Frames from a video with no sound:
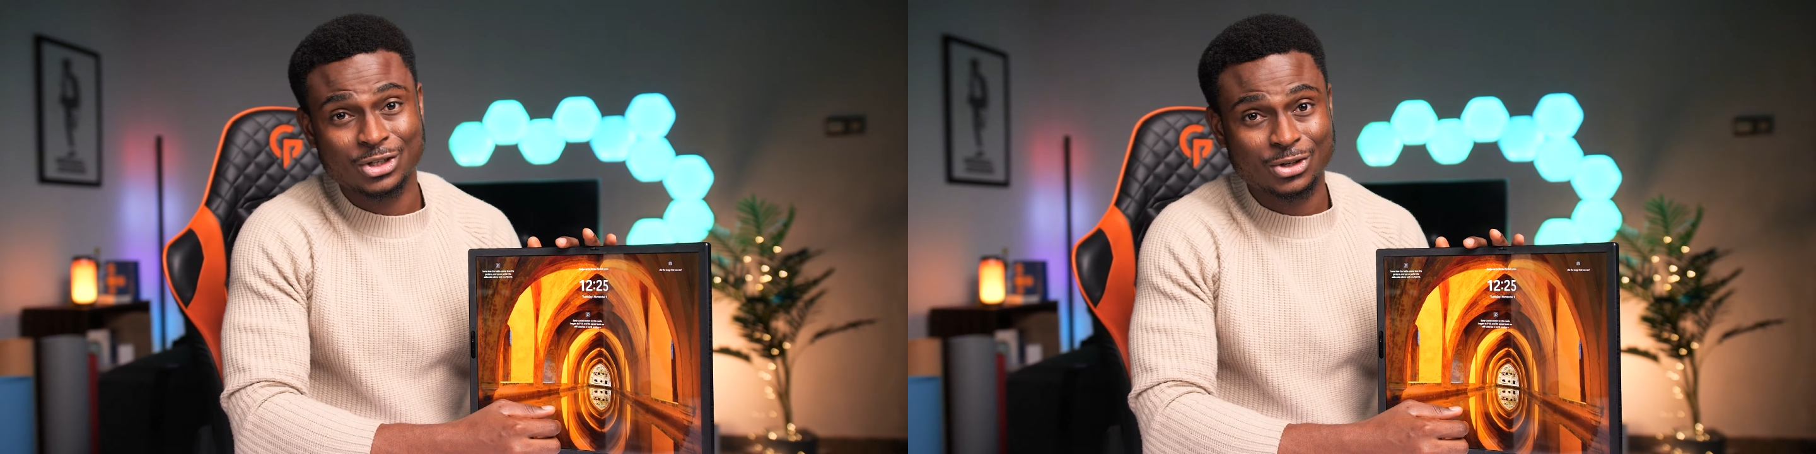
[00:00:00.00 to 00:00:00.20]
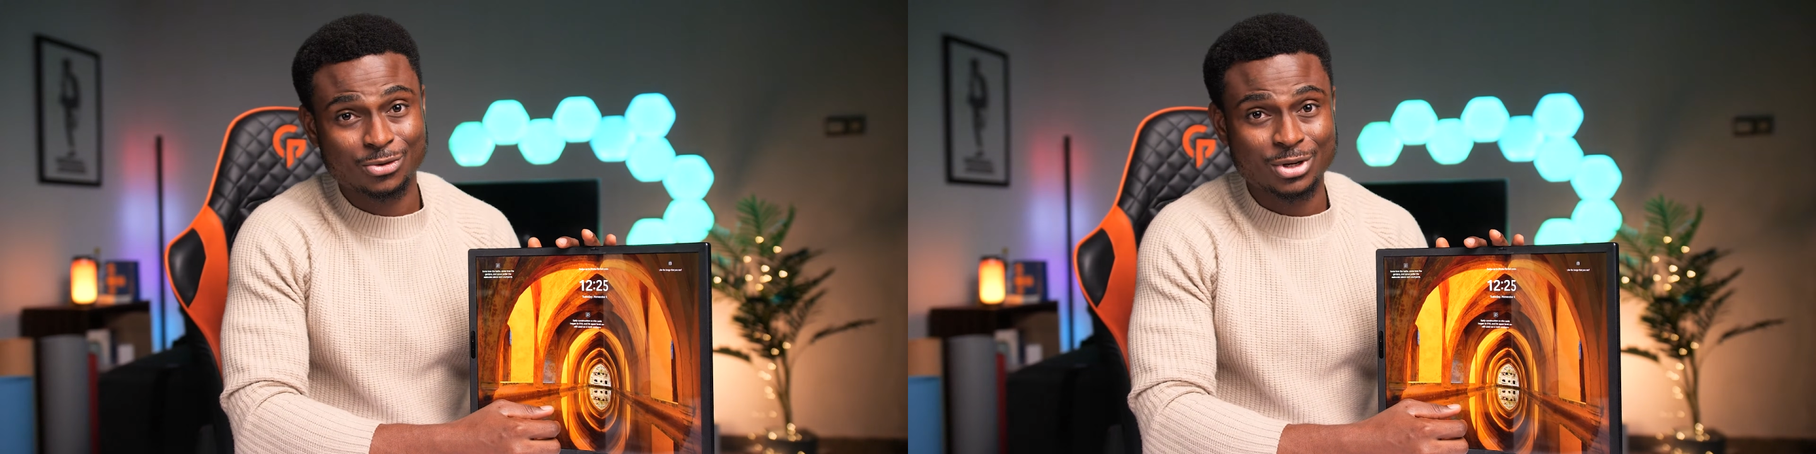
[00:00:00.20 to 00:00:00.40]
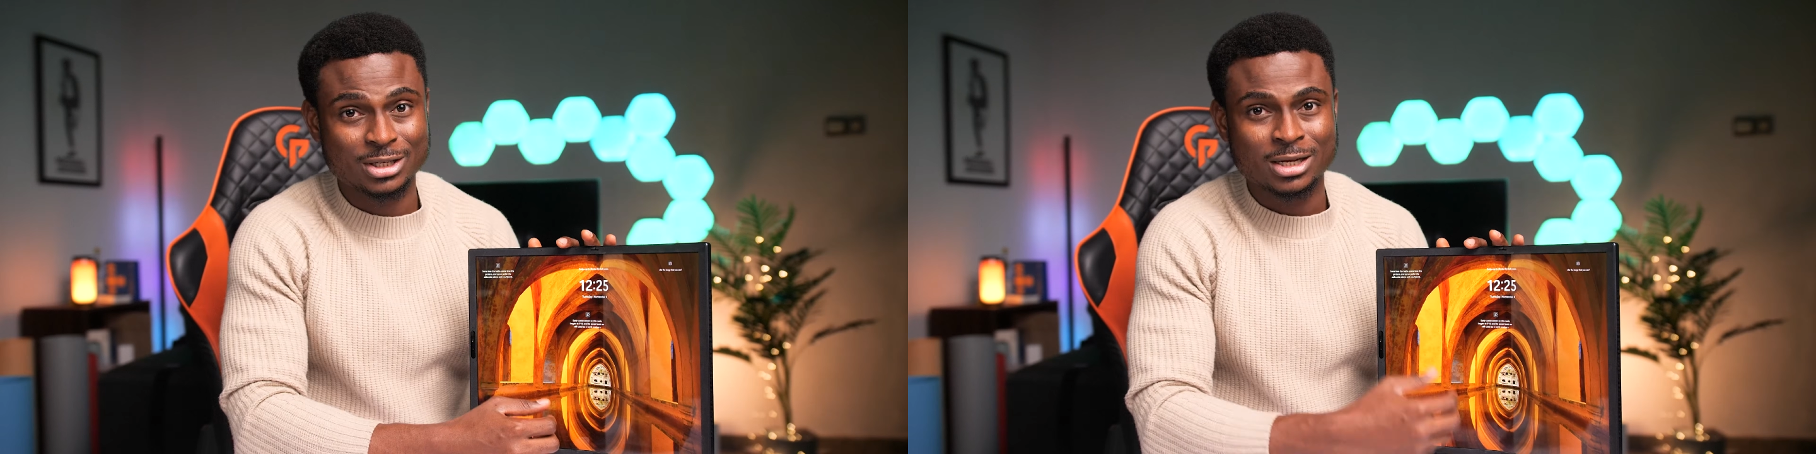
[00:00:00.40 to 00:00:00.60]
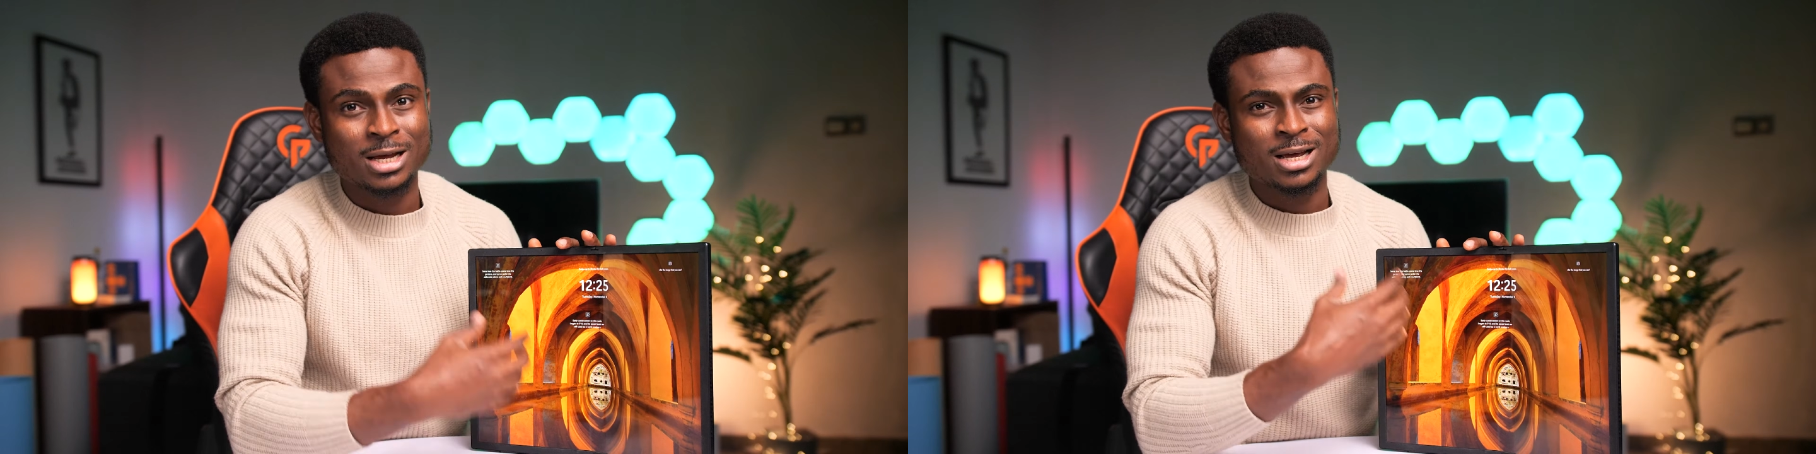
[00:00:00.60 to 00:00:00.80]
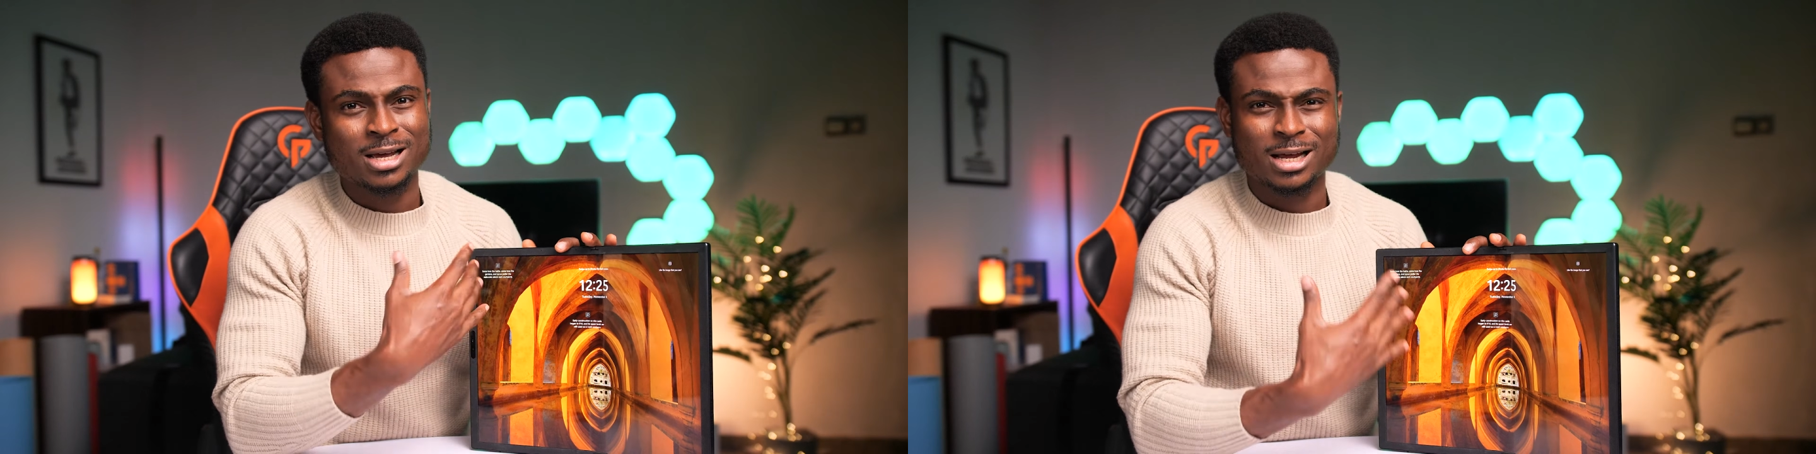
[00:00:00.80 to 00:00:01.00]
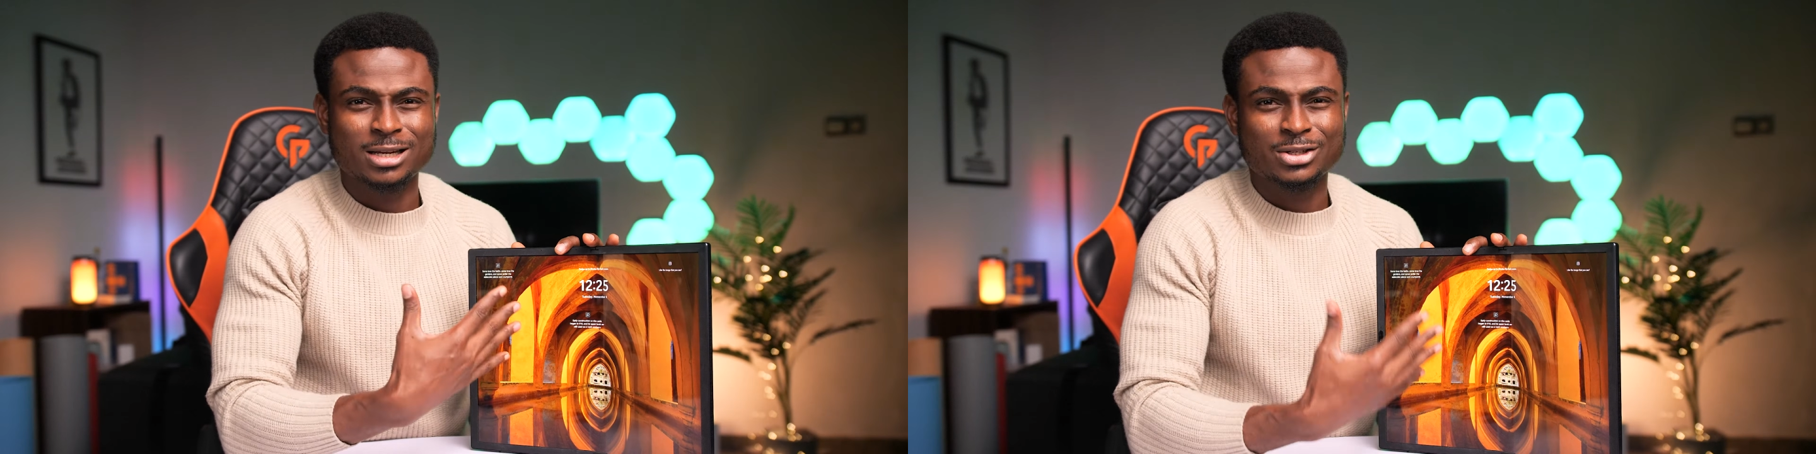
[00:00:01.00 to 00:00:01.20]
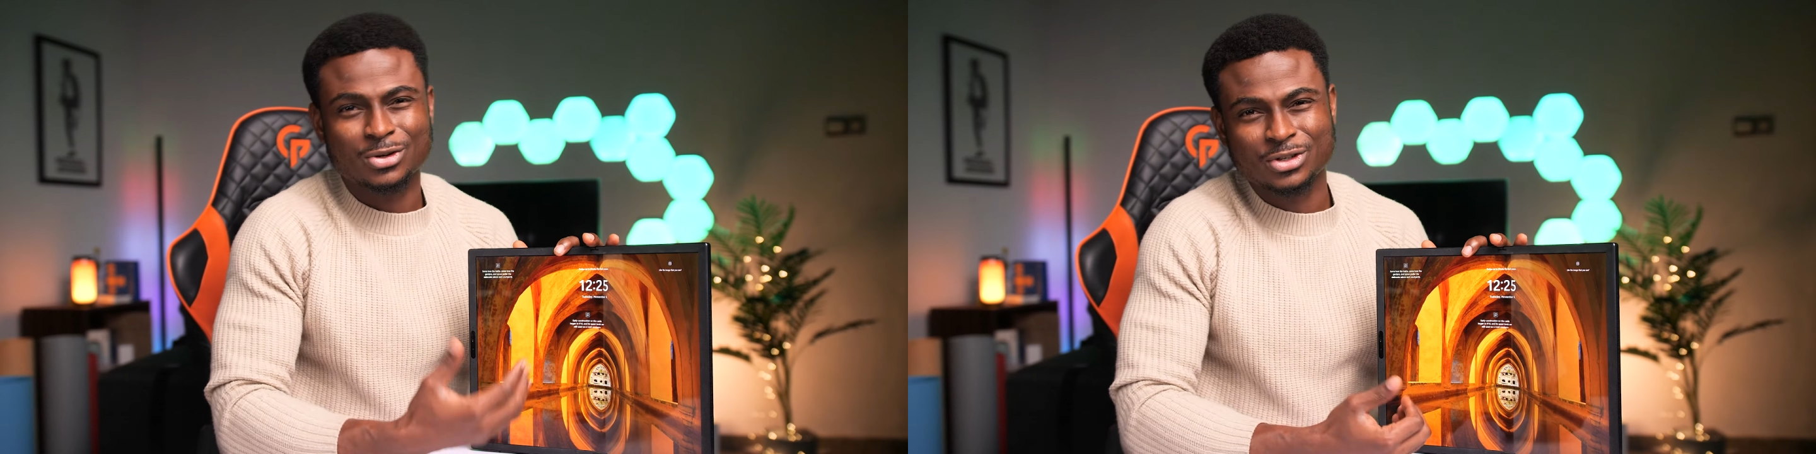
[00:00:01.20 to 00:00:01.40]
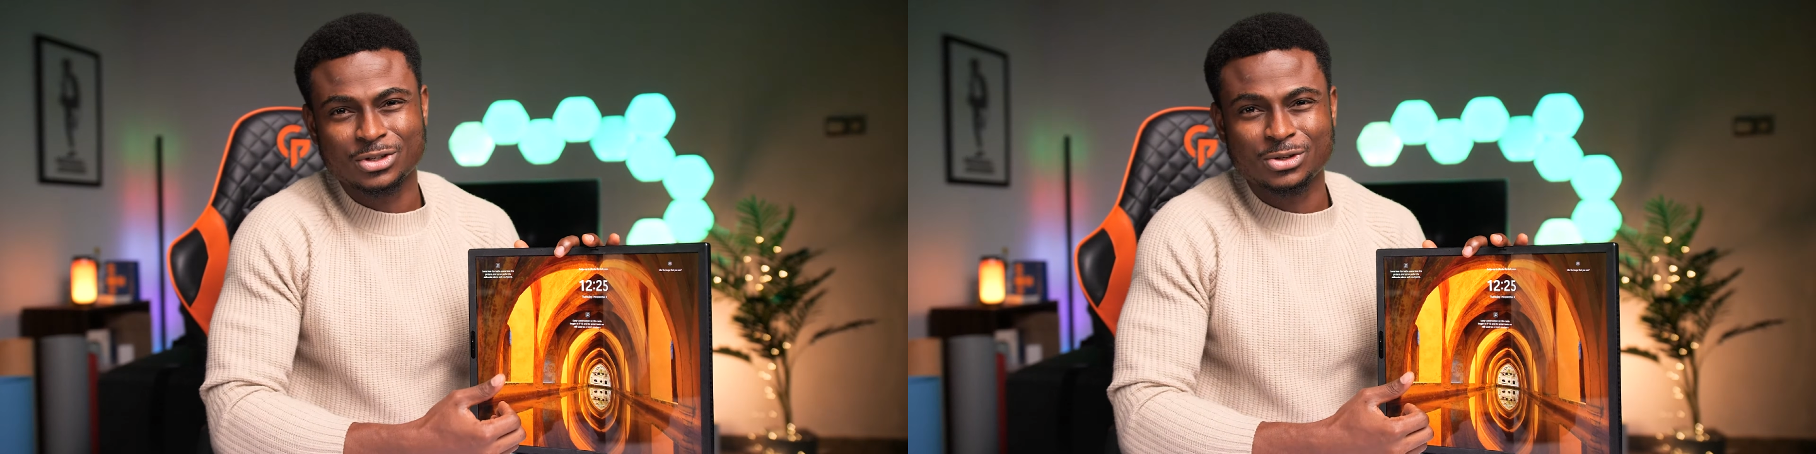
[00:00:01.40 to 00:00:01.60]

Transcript: crease, at least until